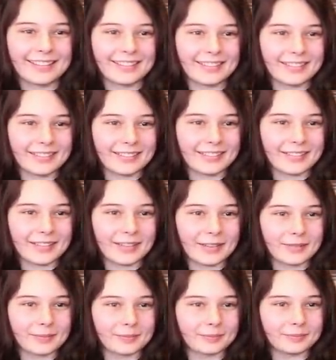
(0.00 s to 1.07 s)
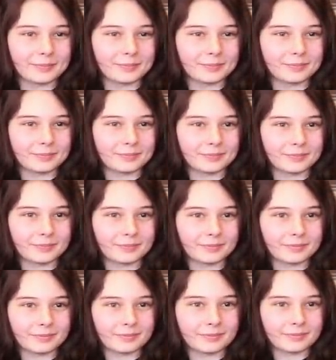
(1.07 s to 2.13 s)

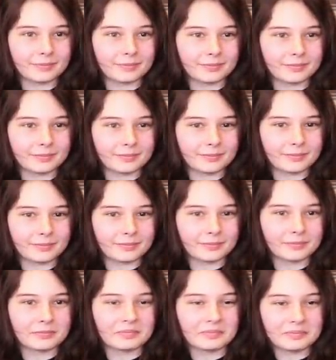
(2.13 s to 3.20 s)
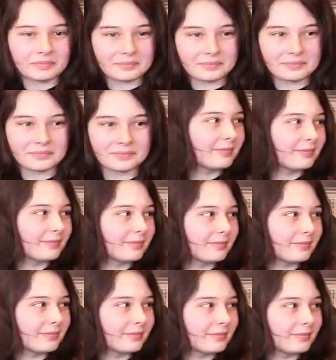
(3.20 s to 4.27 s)

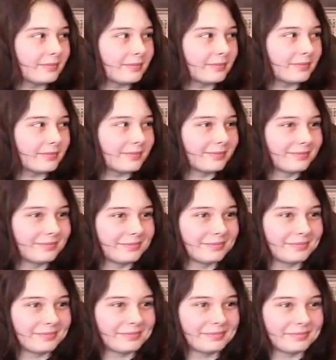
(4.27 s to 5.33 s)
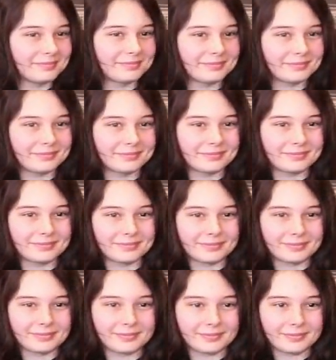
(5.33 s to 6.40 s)

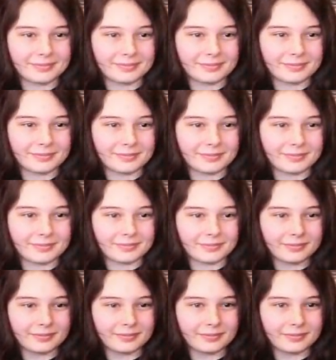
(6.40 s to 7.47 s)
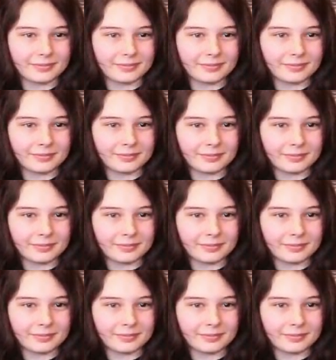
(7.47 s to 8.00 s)
[no speech]